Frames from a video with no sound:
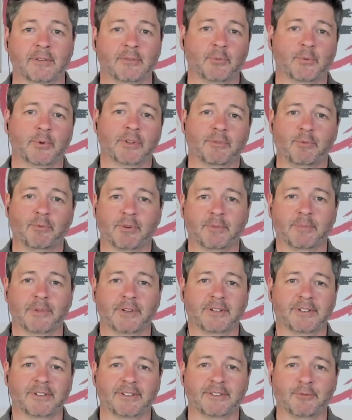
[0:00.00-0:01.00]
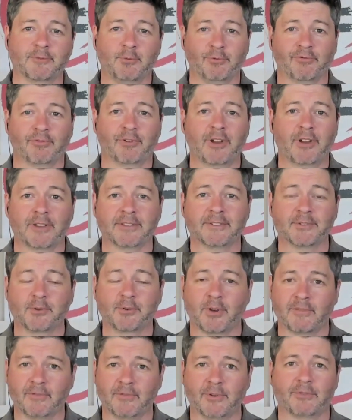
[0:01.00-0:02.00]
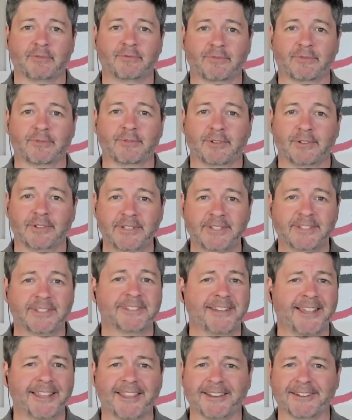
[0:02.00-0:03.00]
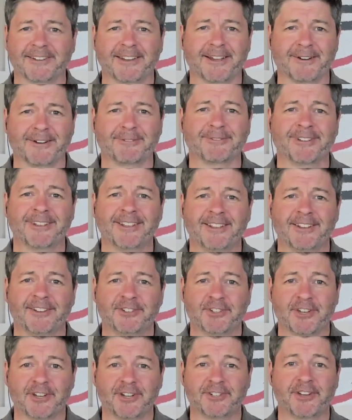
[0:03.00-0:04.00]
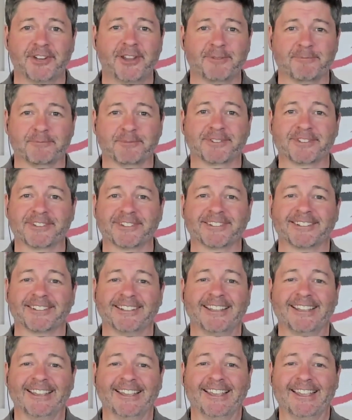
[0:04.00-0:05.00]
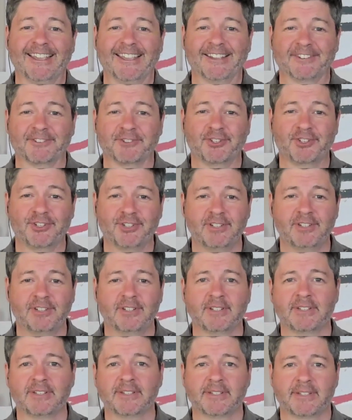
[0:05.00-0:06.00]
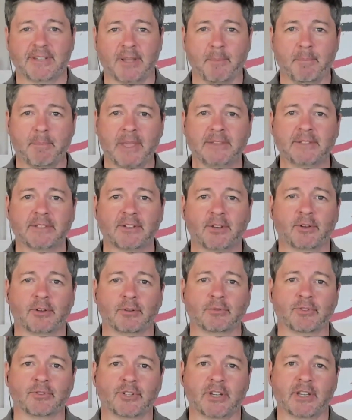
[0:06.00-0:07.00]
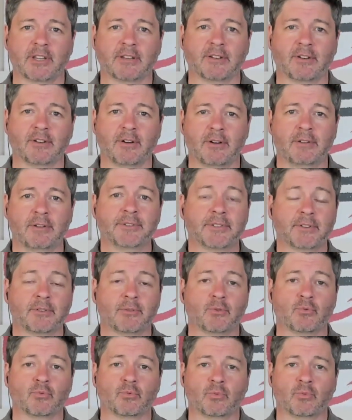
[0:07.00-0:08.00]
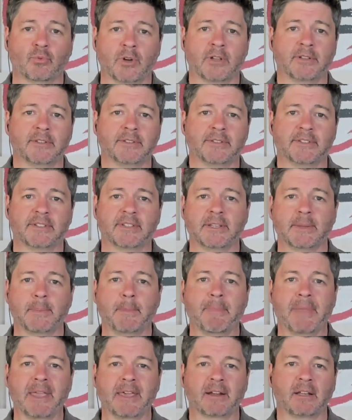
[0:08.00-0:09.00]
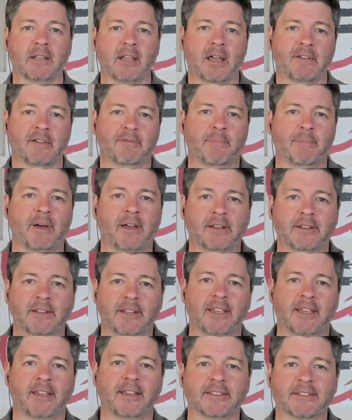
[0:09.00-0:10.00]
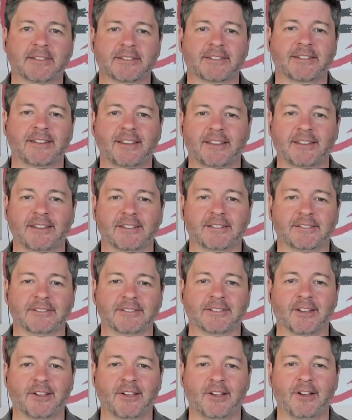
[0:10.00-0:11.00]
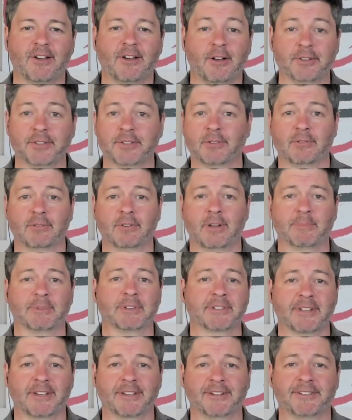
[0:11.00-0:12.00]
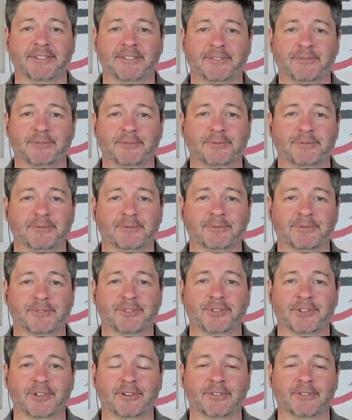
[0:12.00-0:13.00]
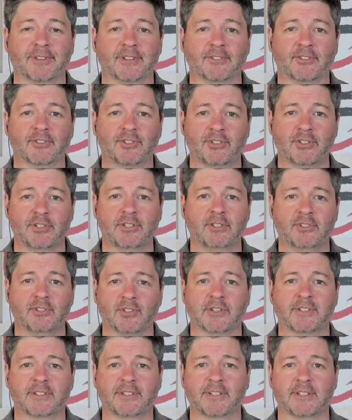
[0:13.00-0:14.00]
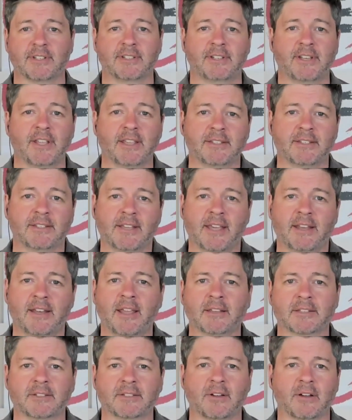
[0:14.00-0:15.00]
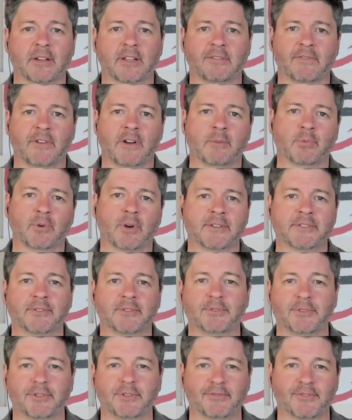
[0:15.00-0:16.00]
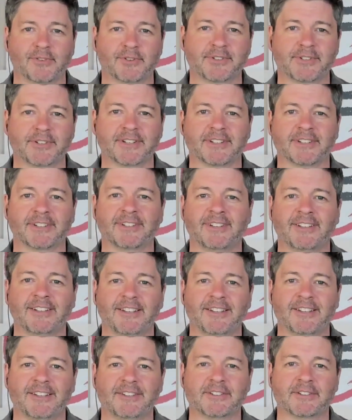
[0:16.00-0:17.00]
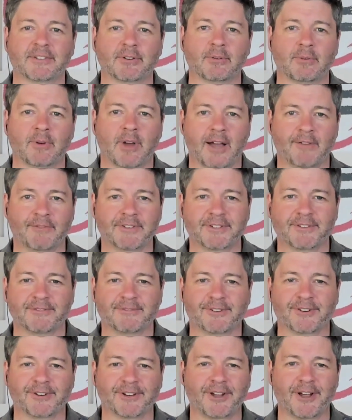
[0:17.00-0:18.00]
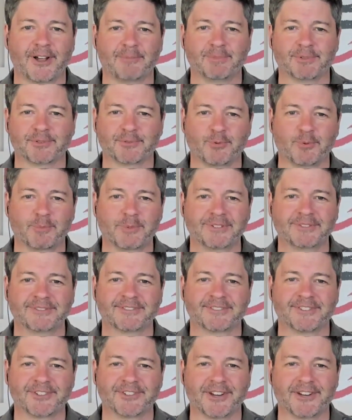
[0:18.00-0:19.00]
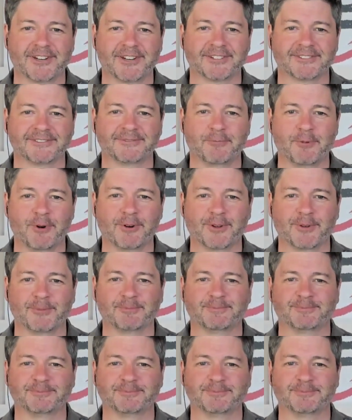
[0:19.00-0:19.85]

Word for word: with one of my old friends who I've known for at least a decade now, Shana James. And she is a men's coach and also runs the Man Alive podcast. And also, I'm excited to share that she just did a TEDx talk at Valparaiso University. So, obviously, a very accomplished woman. Shana, welcome.